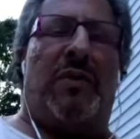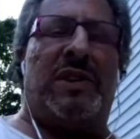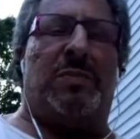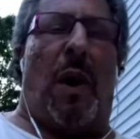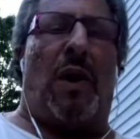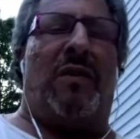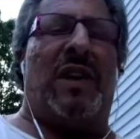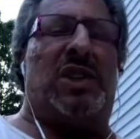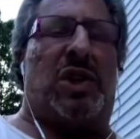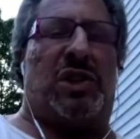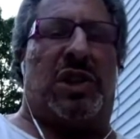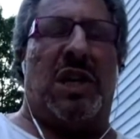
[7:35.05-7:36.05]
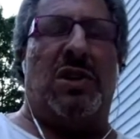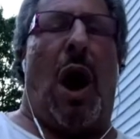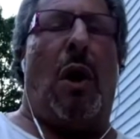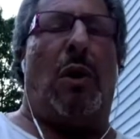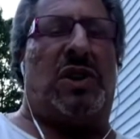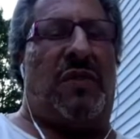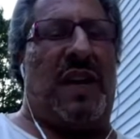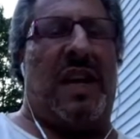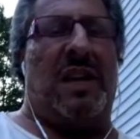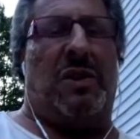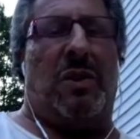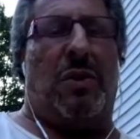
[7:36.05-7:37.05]
His motive is because he knows if he
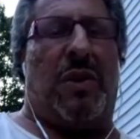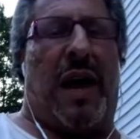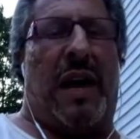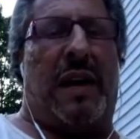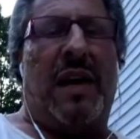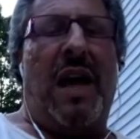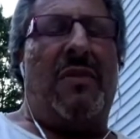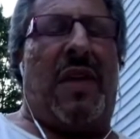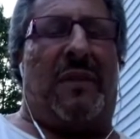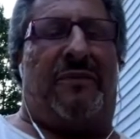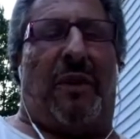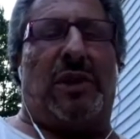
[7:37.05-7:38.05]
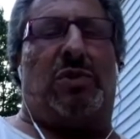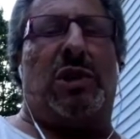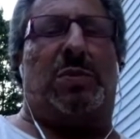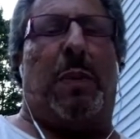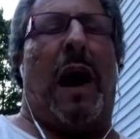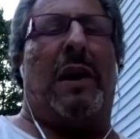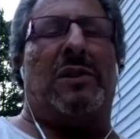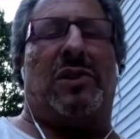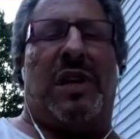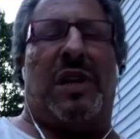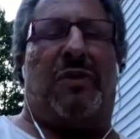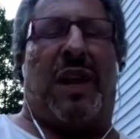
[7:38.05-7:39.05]
didn't do that, that first responders
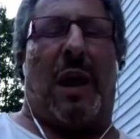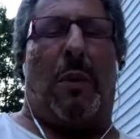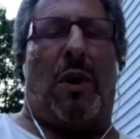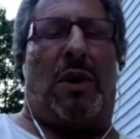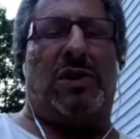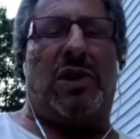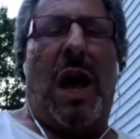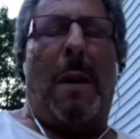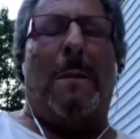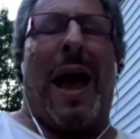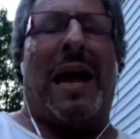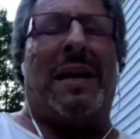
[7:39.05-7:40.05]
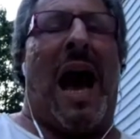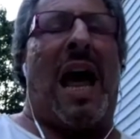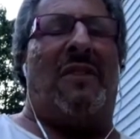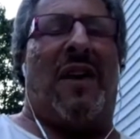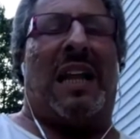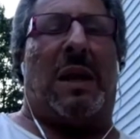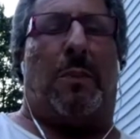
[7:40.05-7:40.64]
and healthcare workers may not have had the